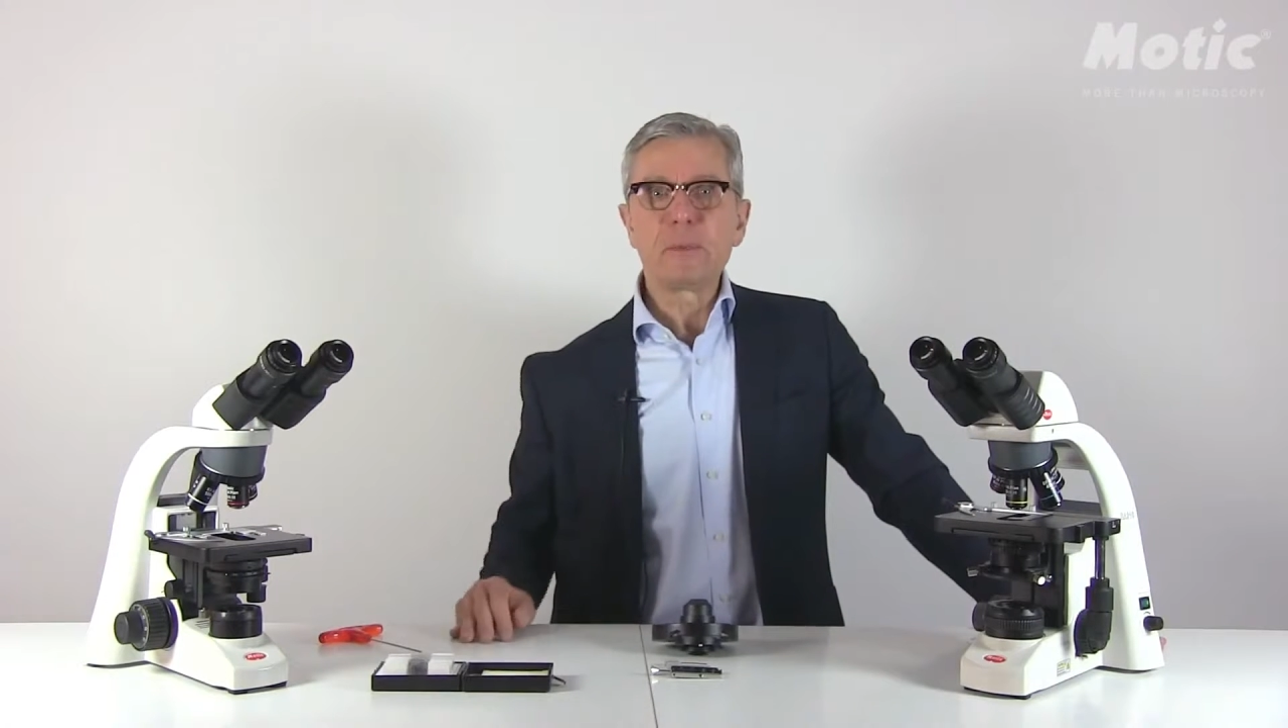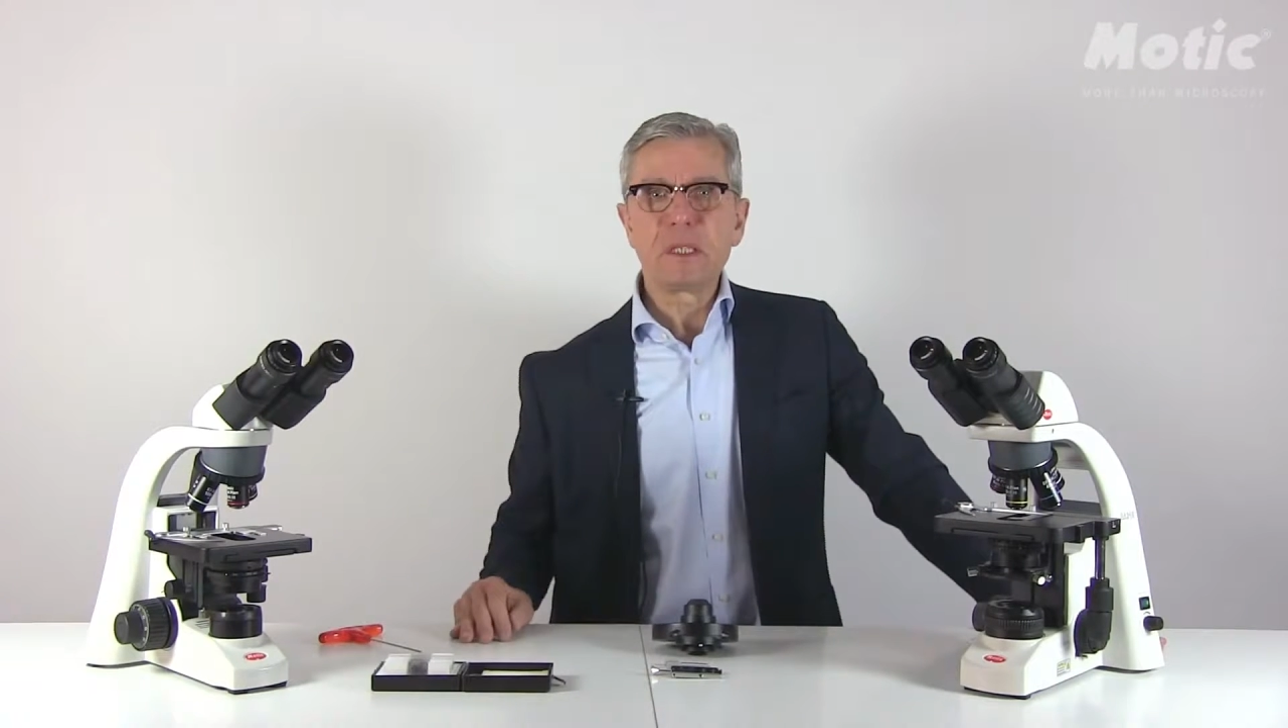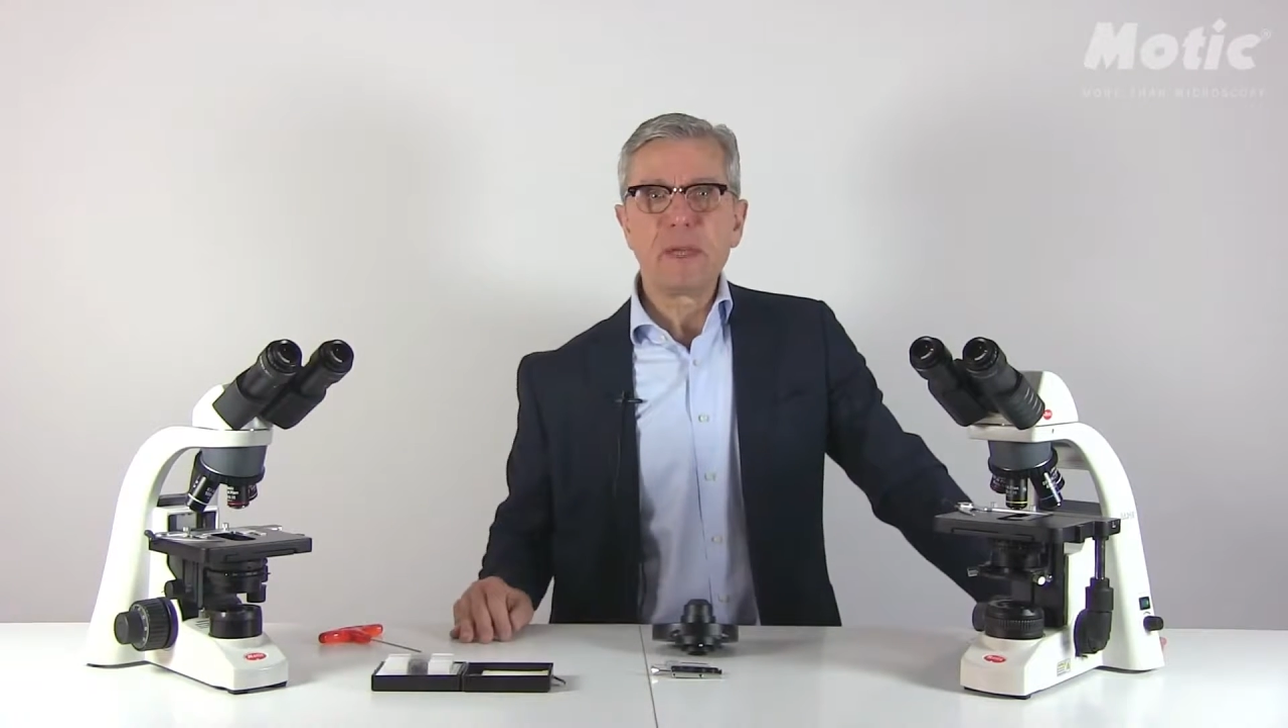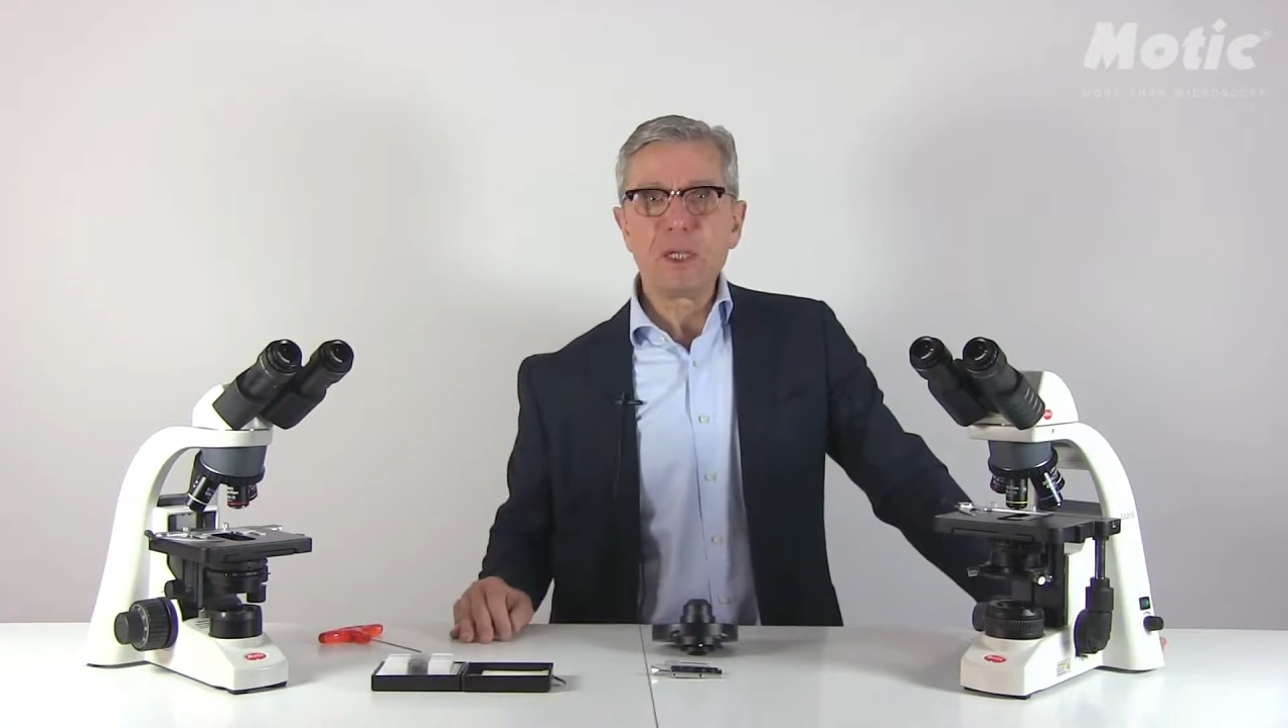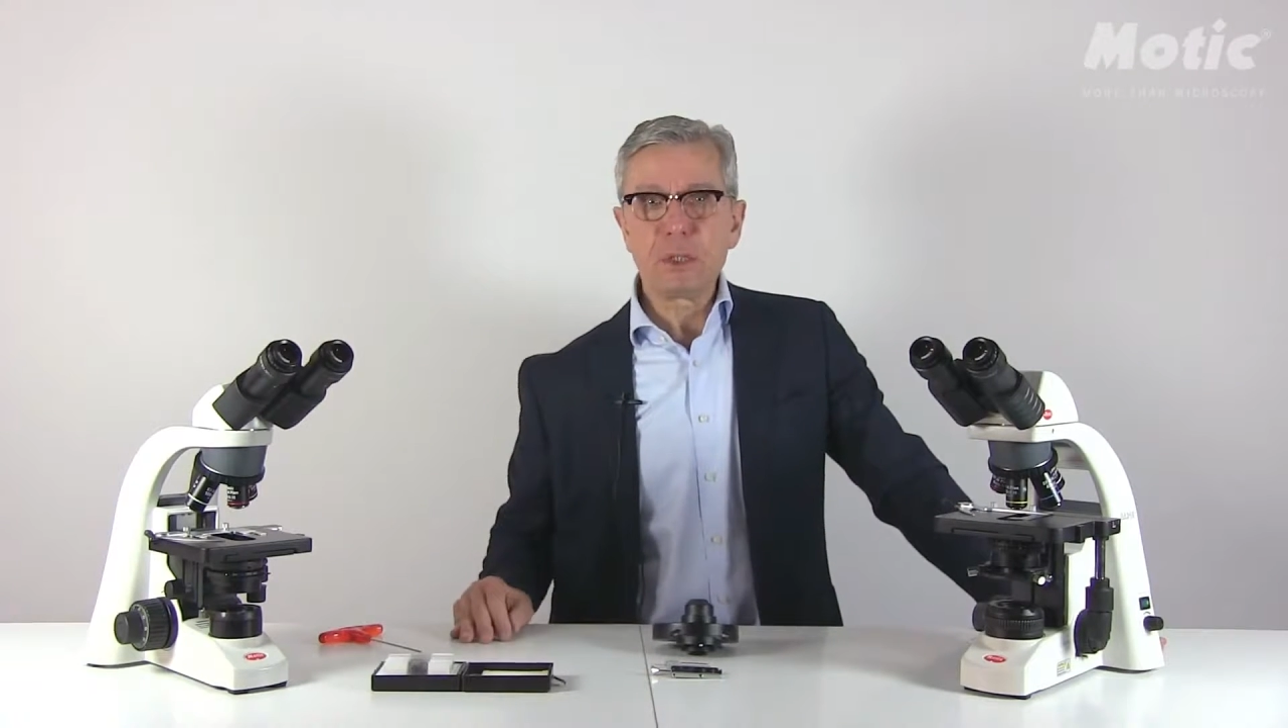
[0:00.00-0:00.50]

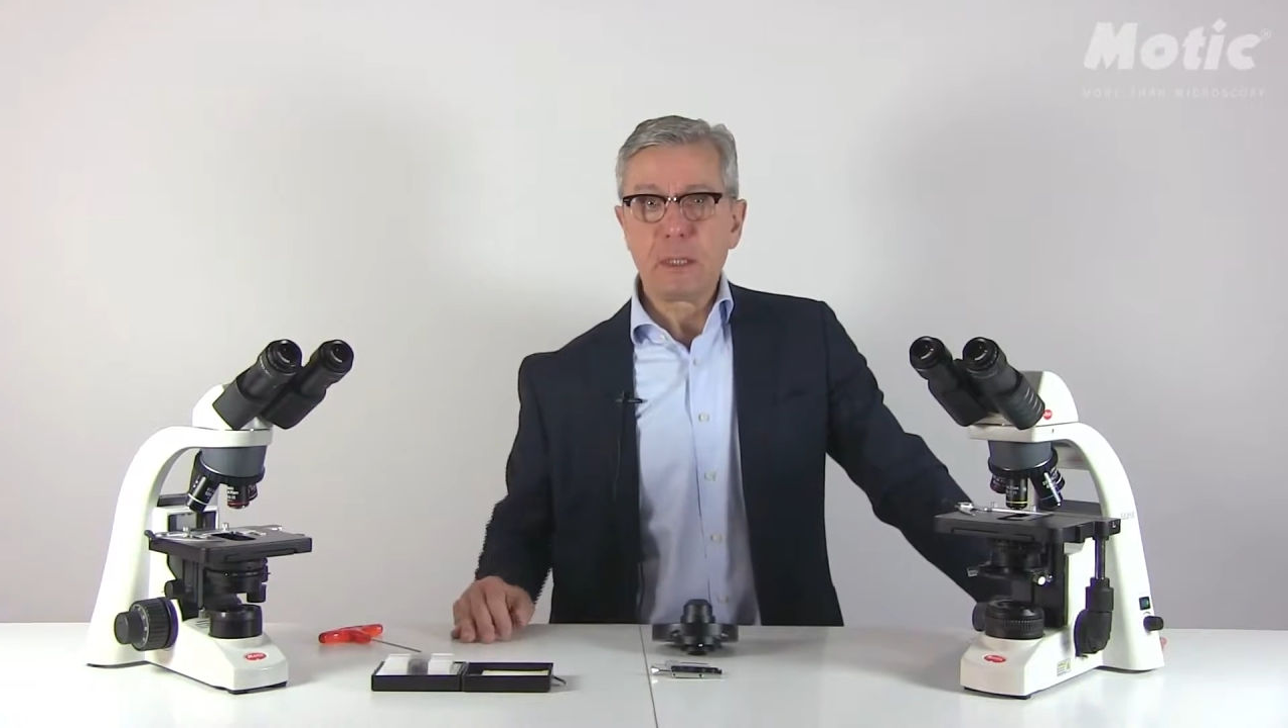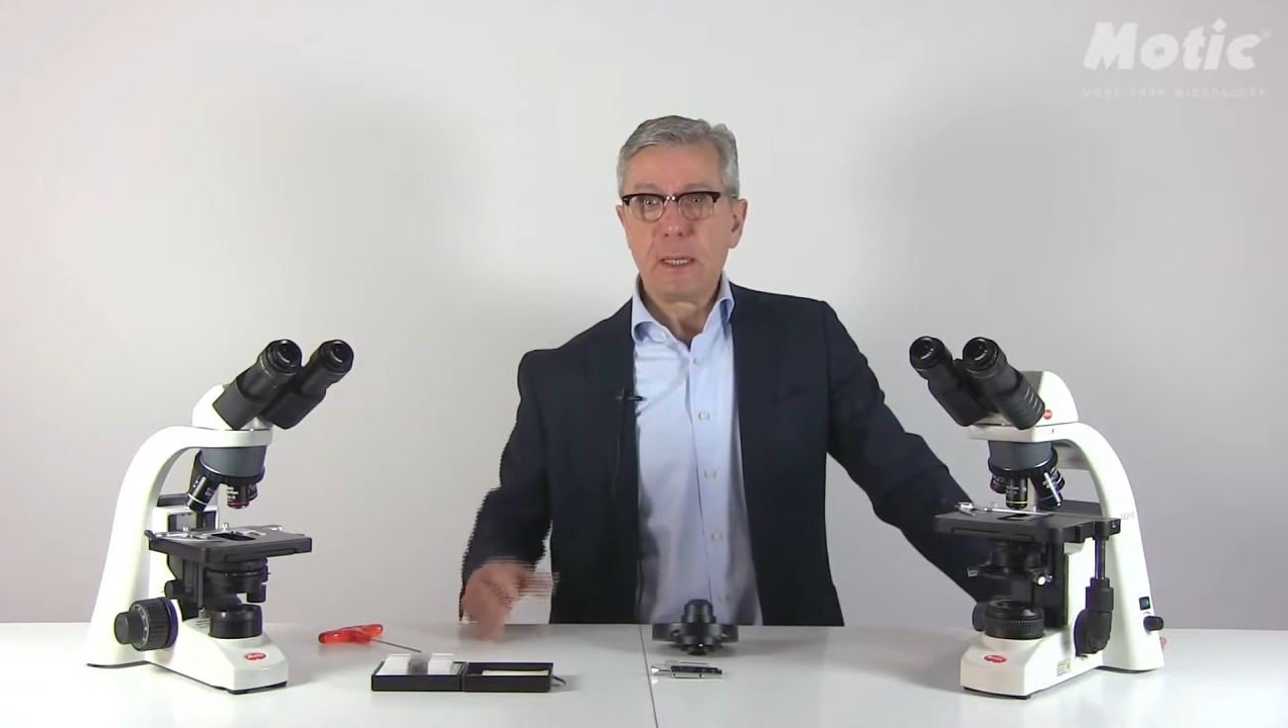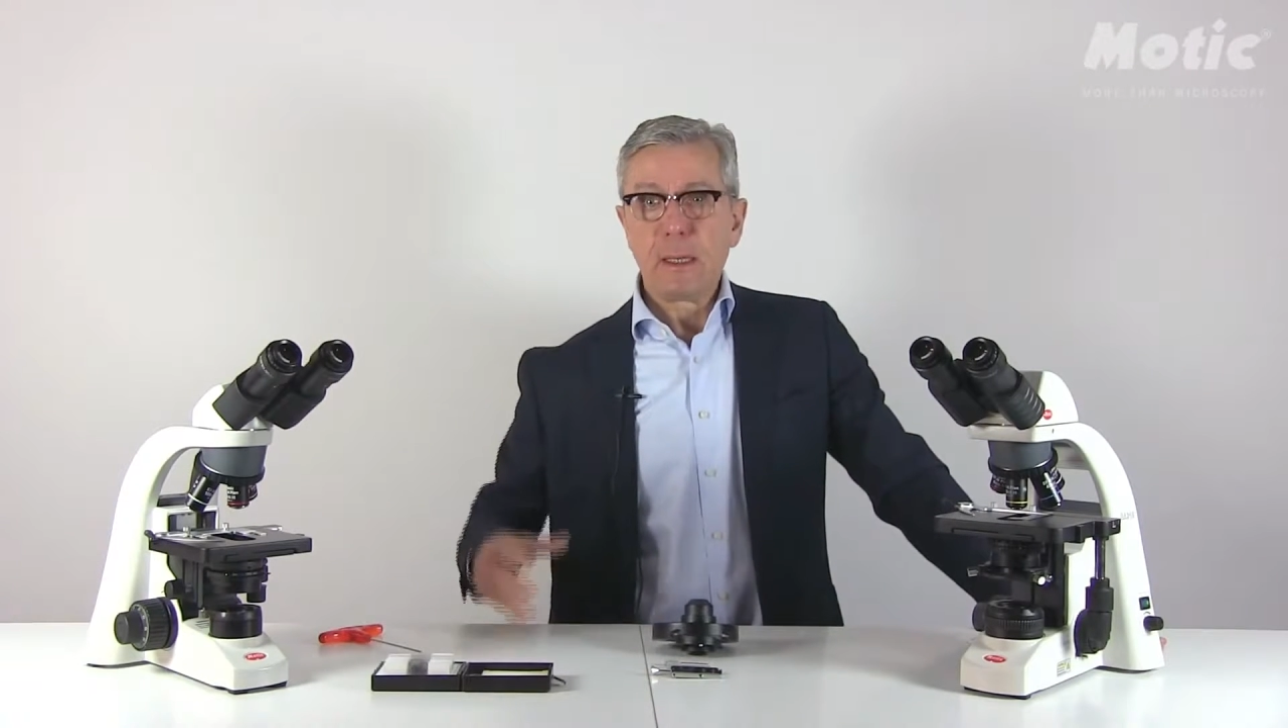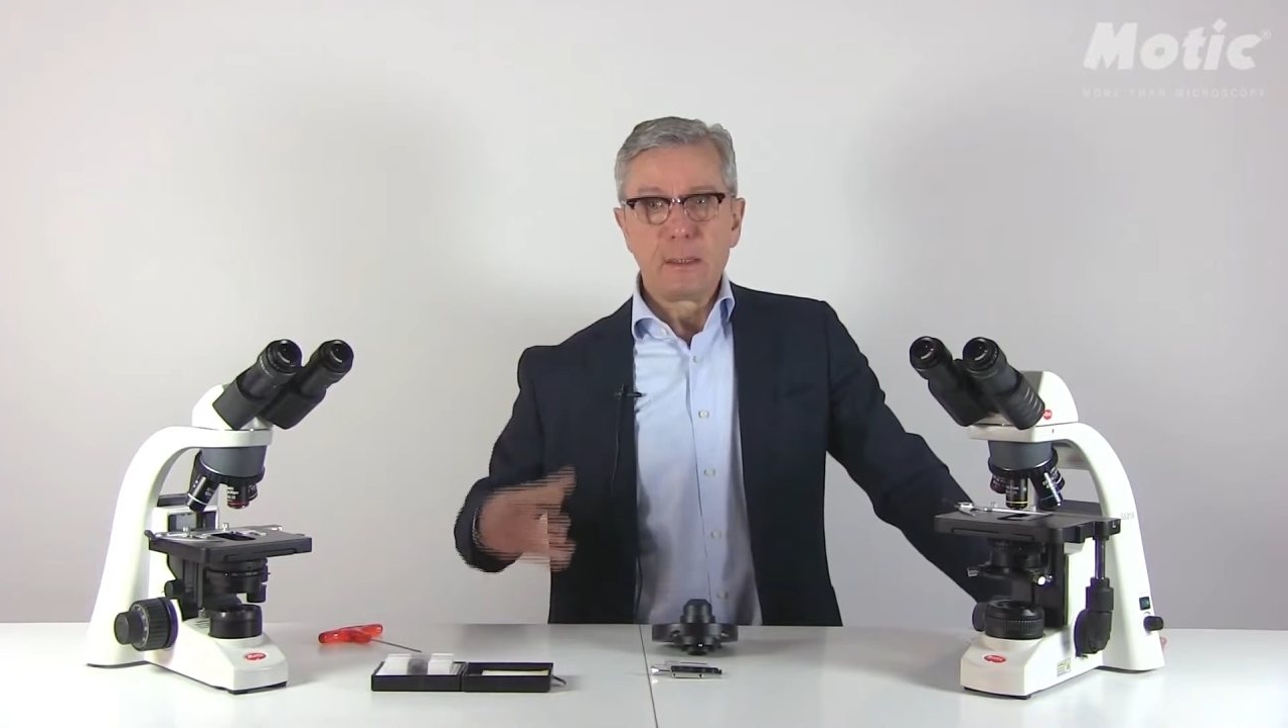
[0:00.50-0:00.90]
observation,